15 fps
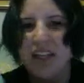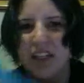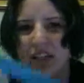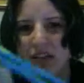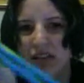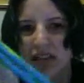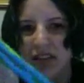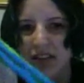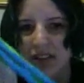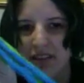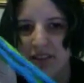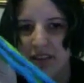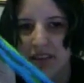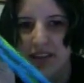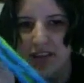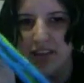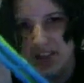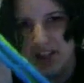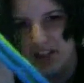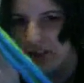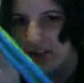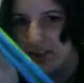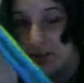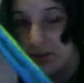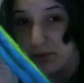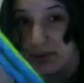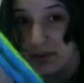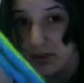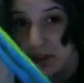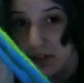I'd use these as extensions to
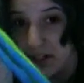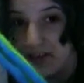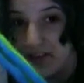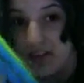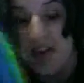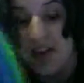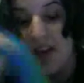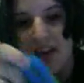real dreads.